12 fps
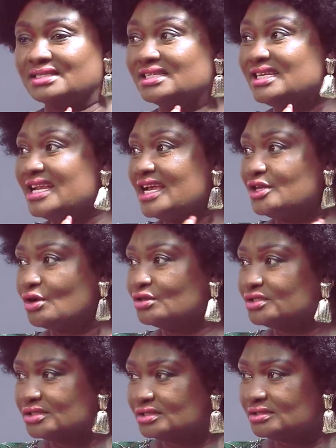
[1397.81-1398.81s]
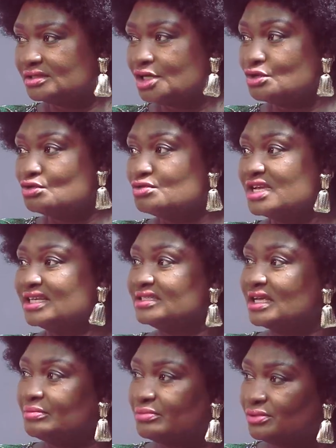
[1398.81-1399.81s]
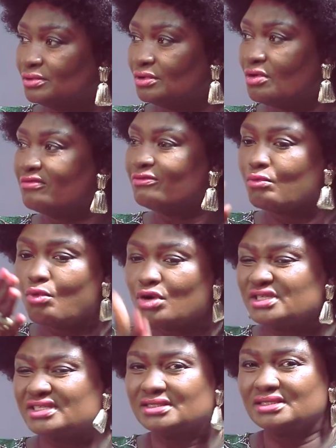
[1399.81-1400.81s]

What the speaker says: laid us a good example of what